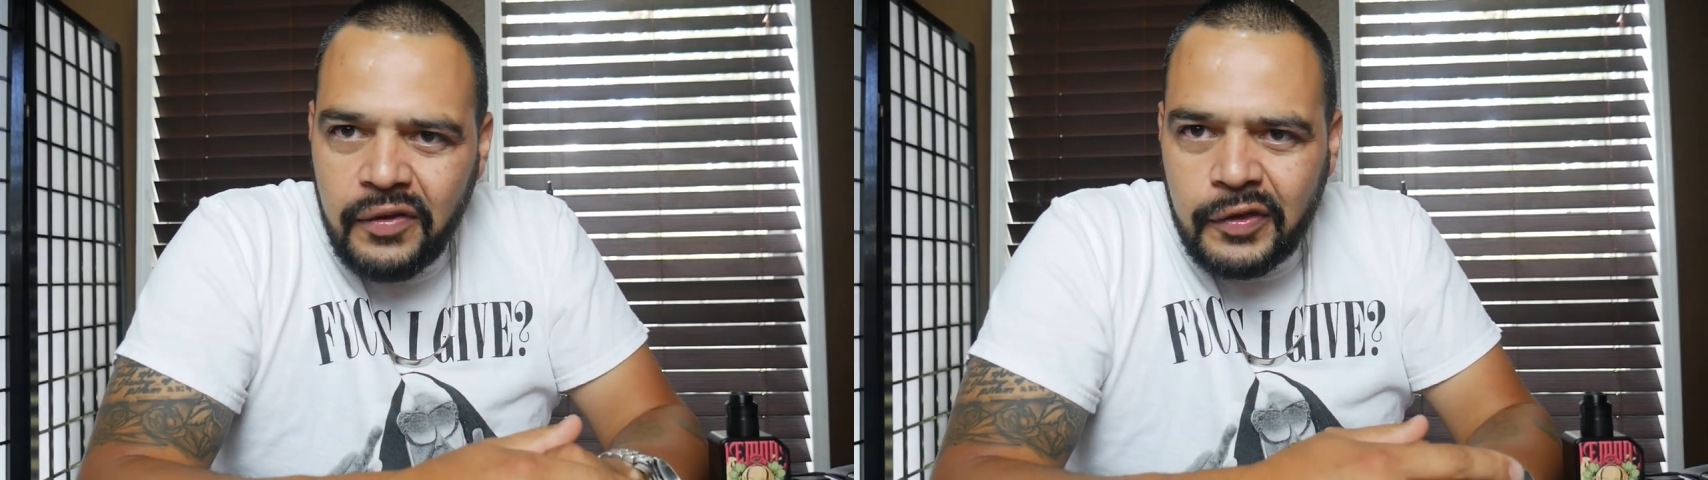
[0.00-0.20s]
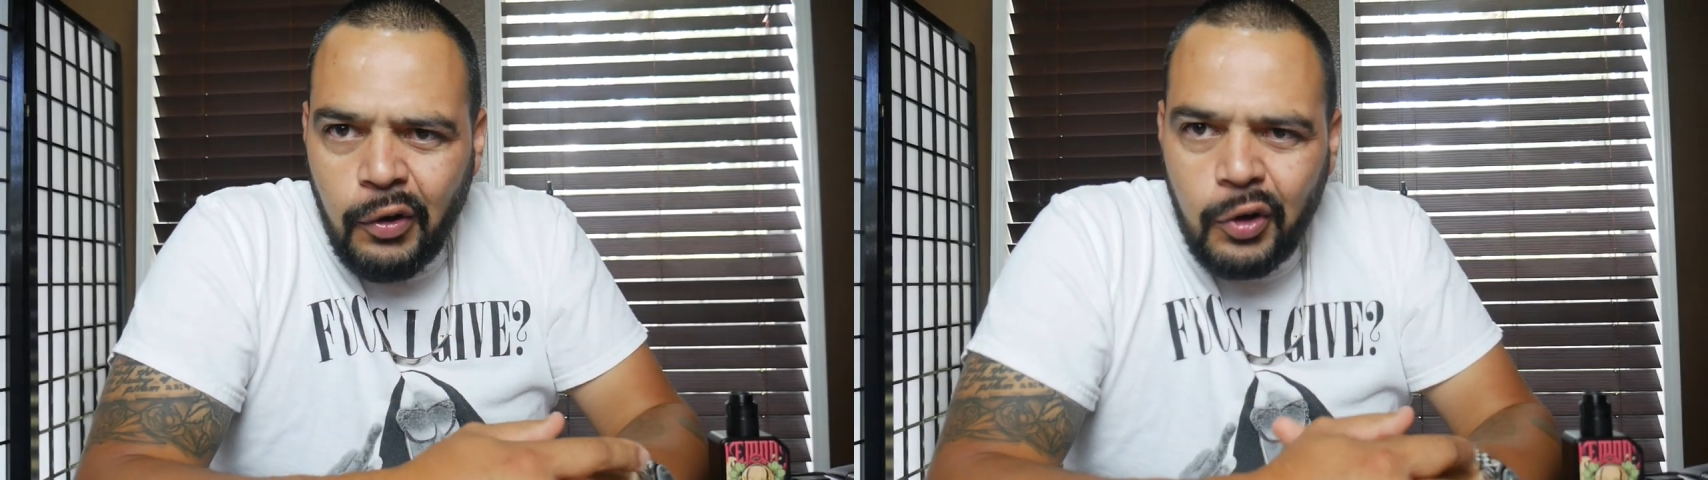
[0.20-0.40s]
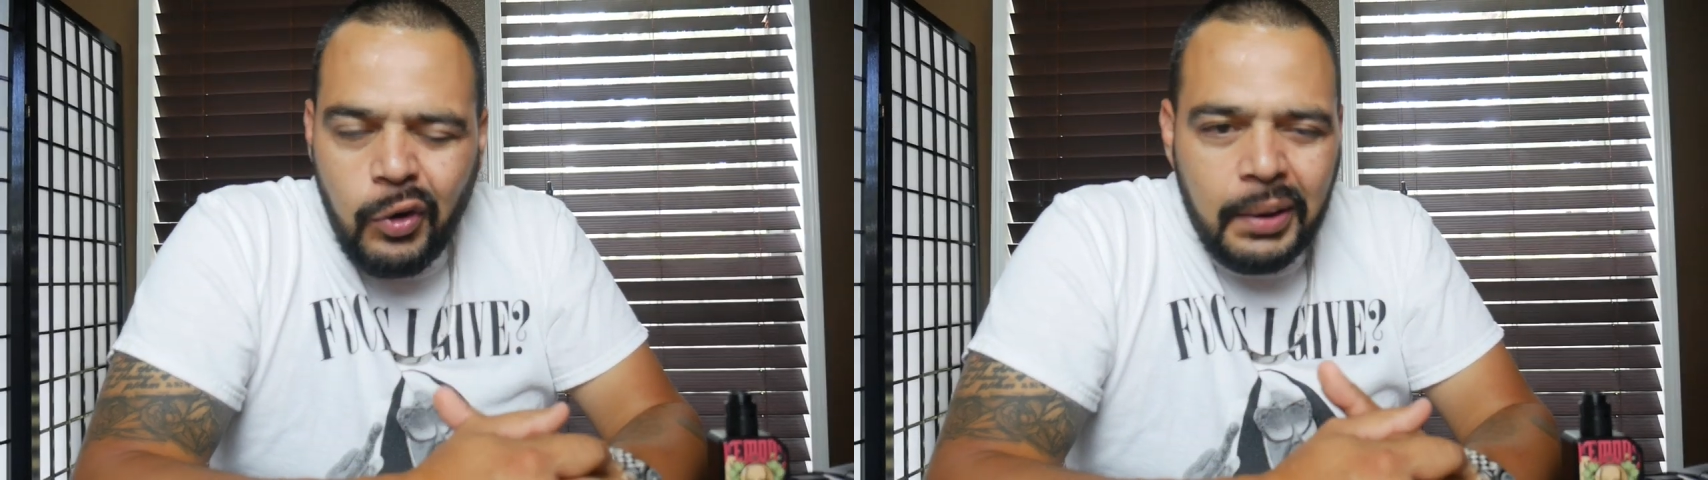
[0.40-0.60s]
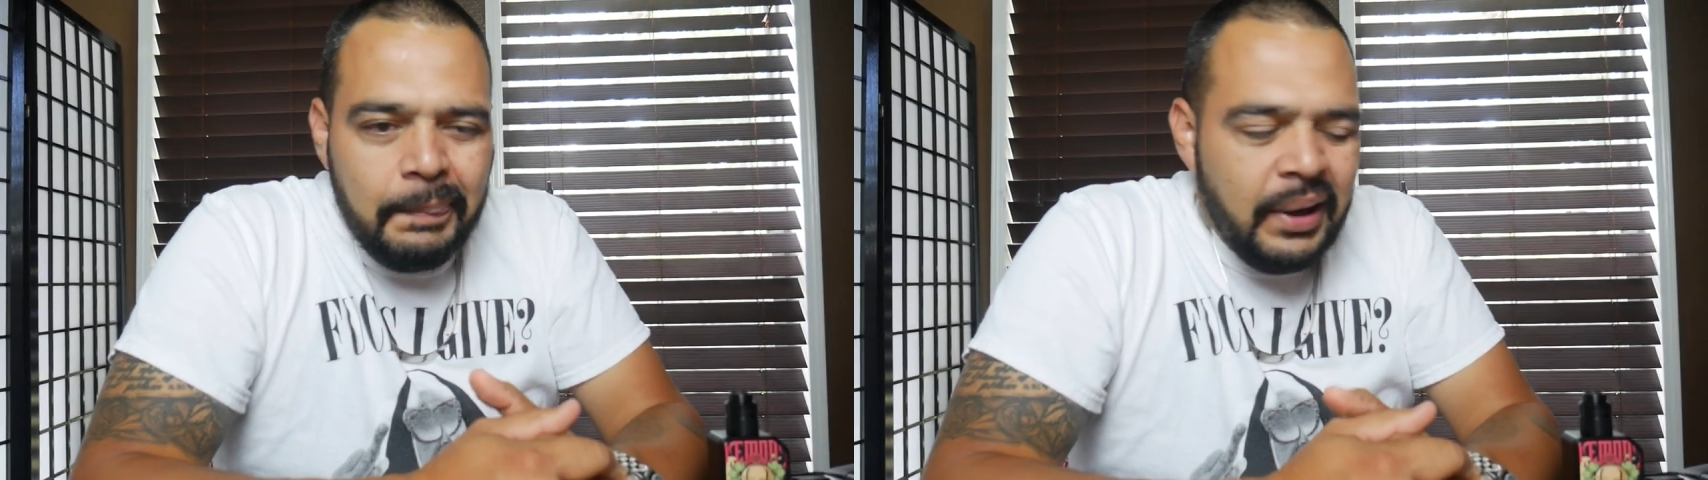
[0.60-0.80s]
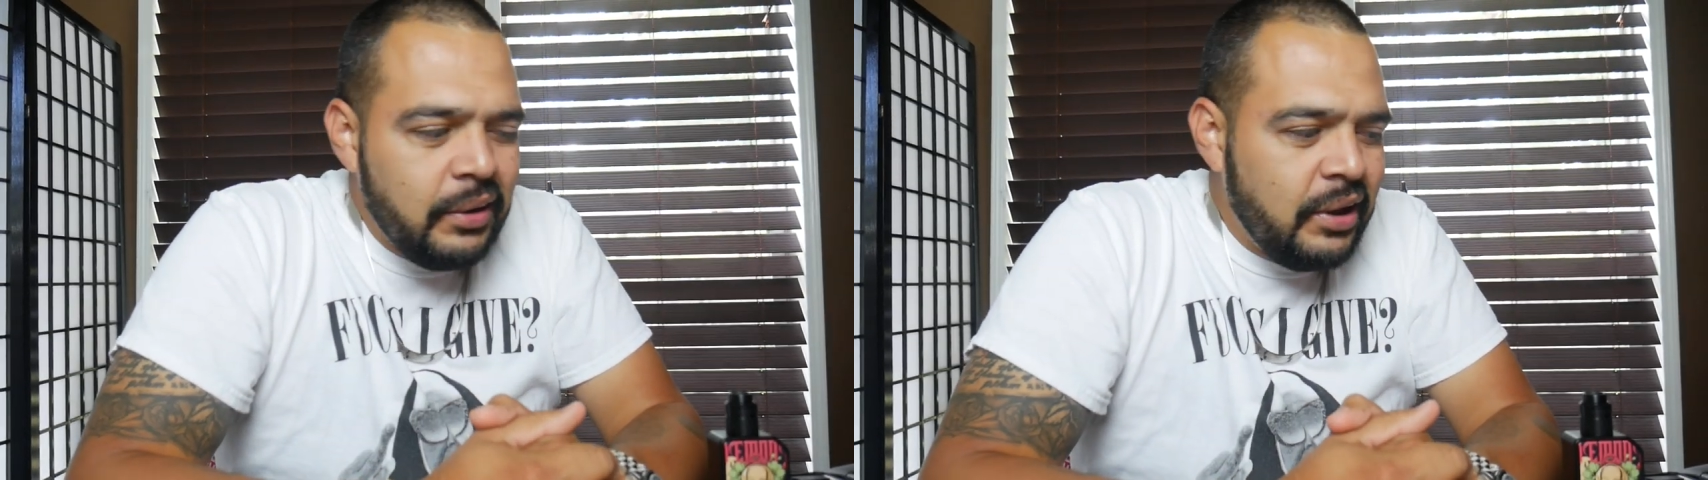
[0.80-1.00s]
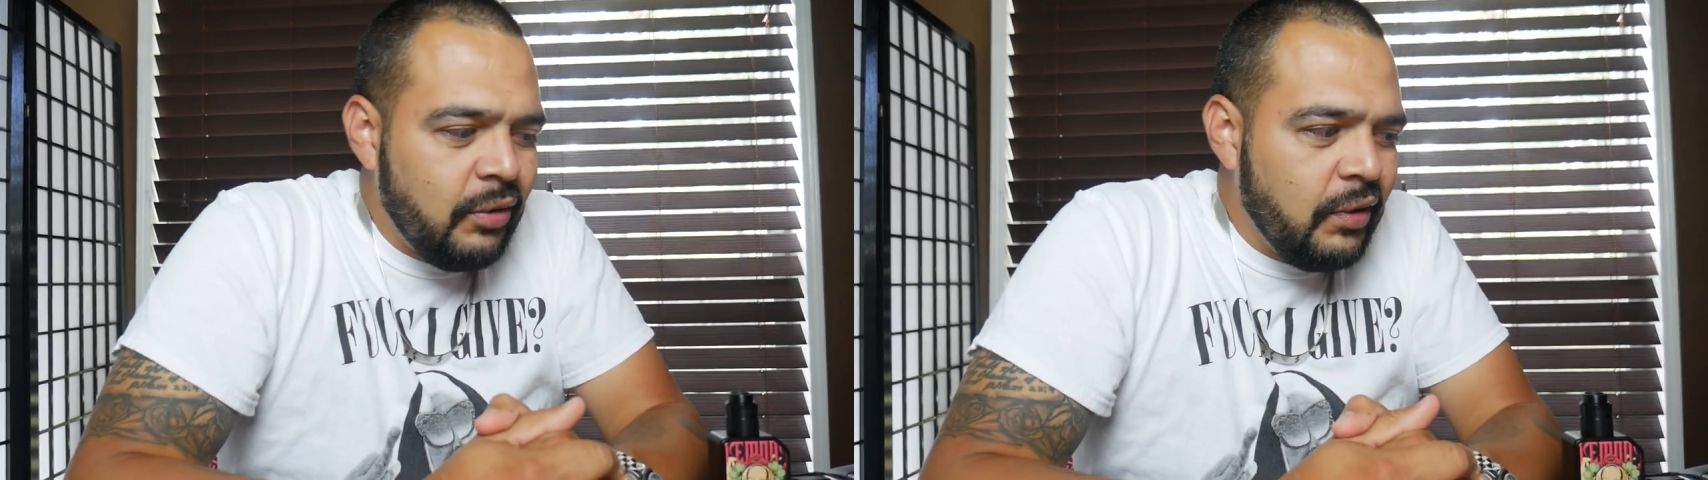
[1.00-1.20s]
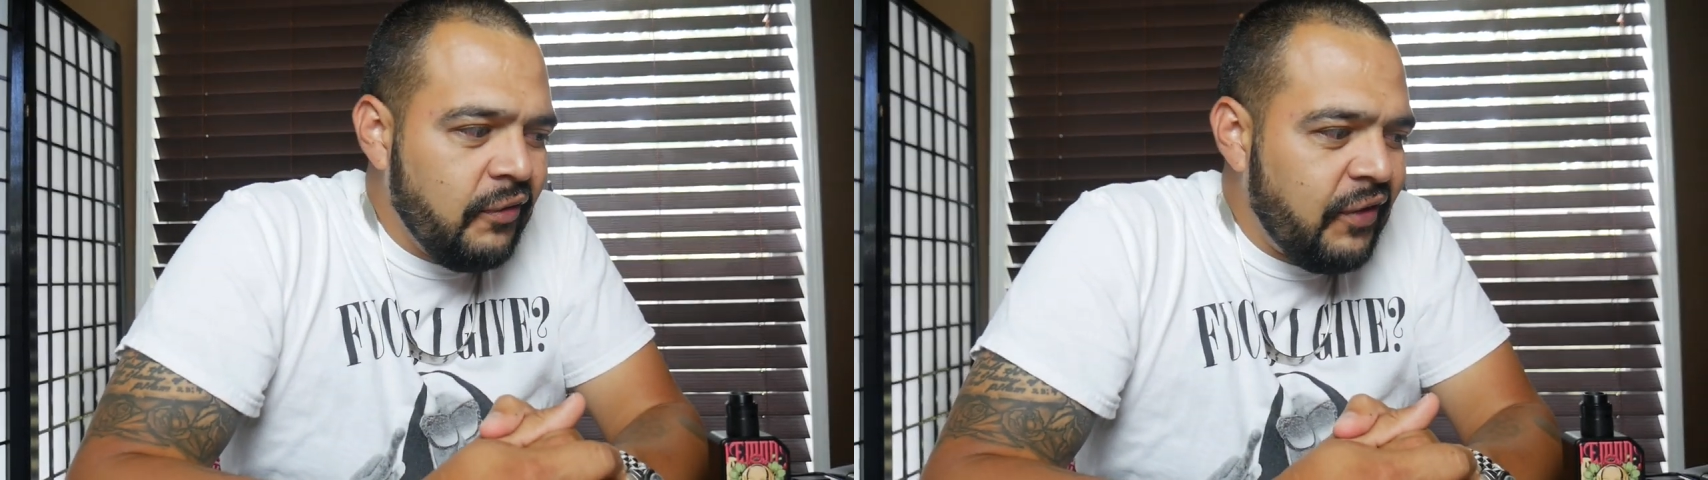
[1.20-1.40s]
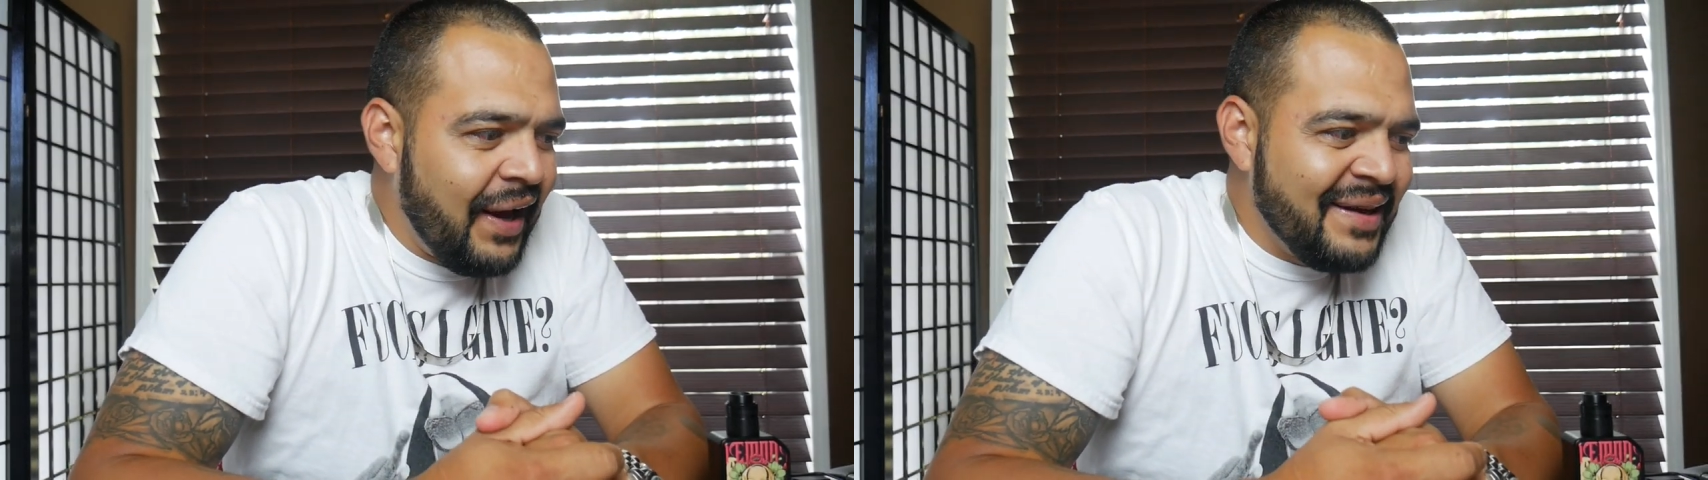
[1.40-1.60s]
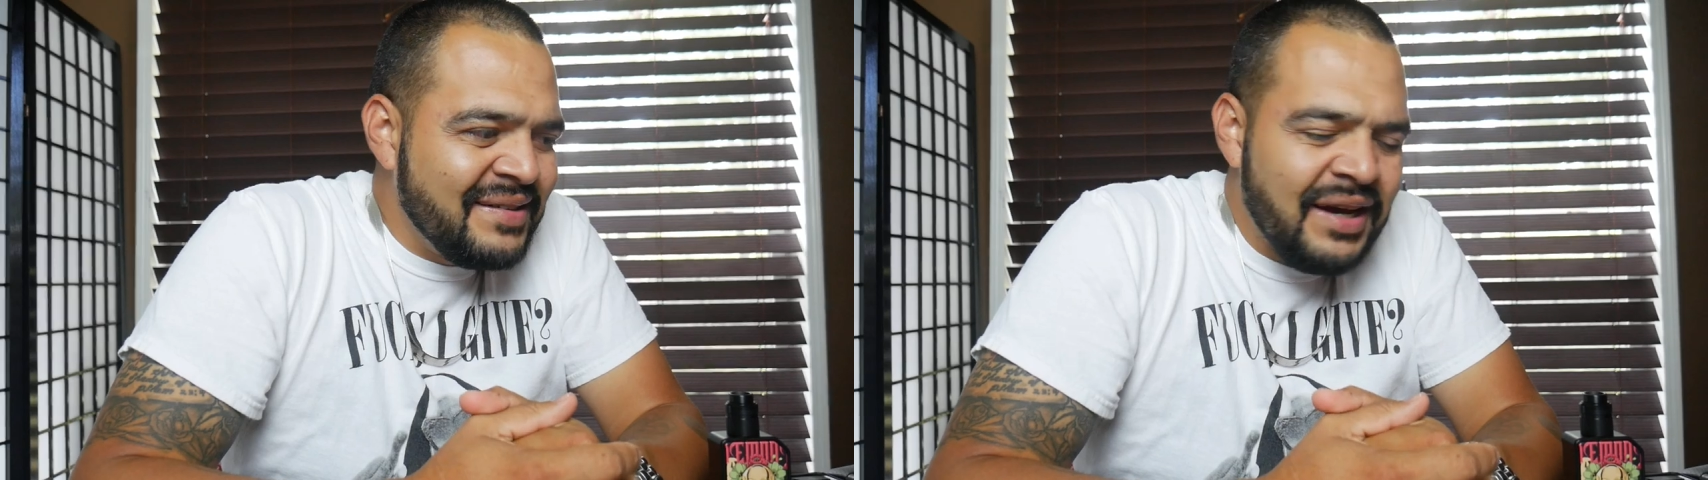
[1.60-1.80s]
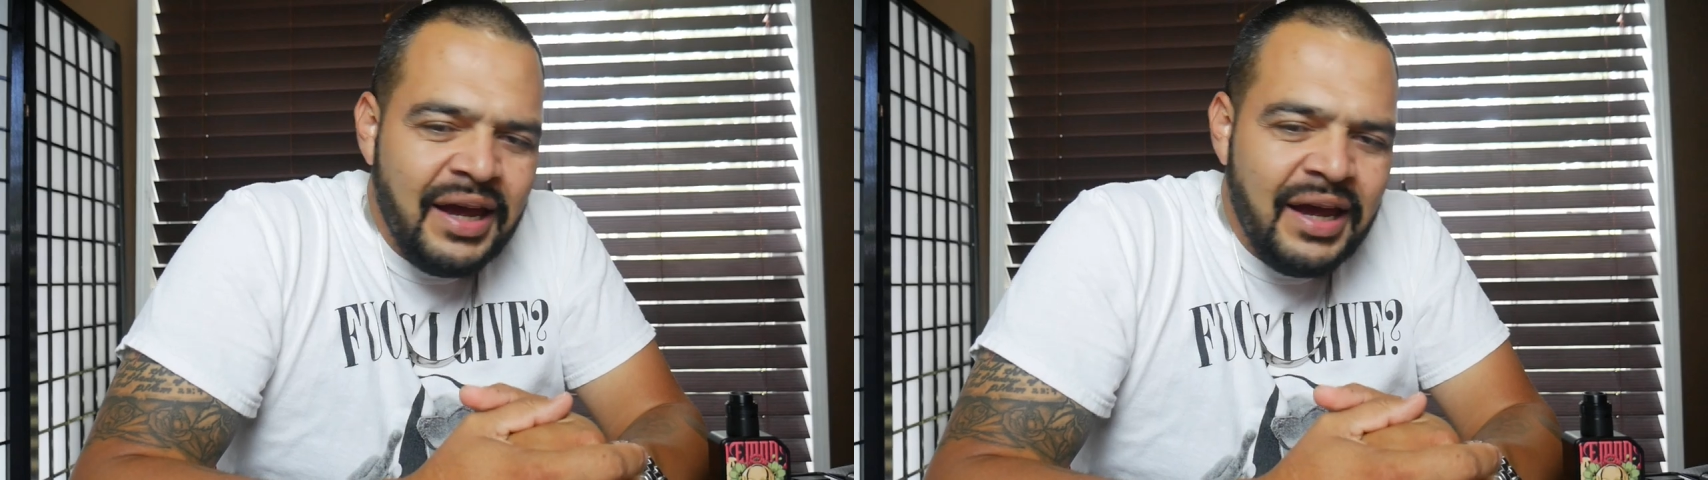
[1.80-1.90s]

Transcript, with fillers: throw a quick build in it real fast.